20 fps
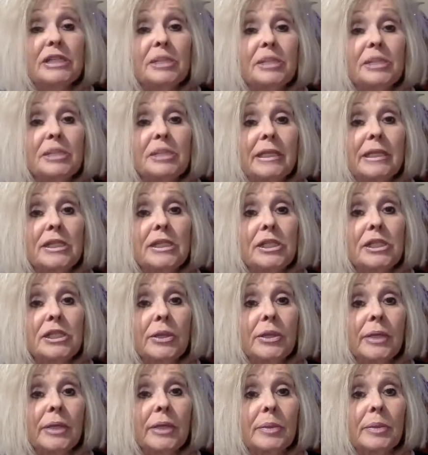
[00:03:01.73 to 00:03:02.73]
Mahesh
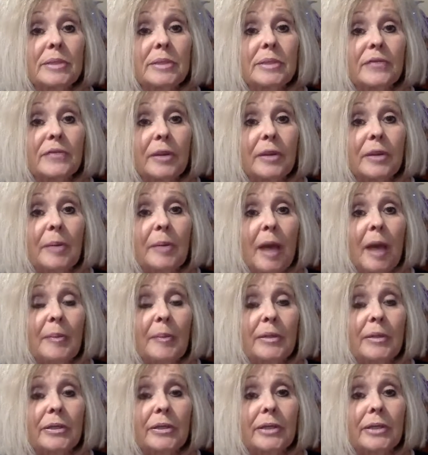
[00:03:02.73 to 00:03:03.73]
Yogi was very
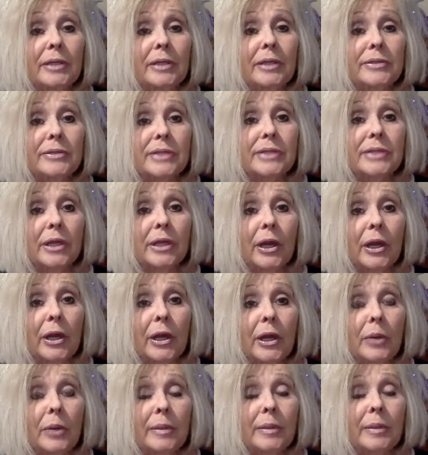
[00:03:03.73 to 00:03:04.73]
popular years ago
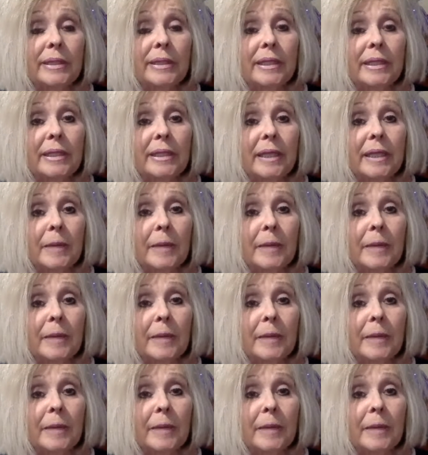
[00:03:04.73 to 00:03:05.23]
with the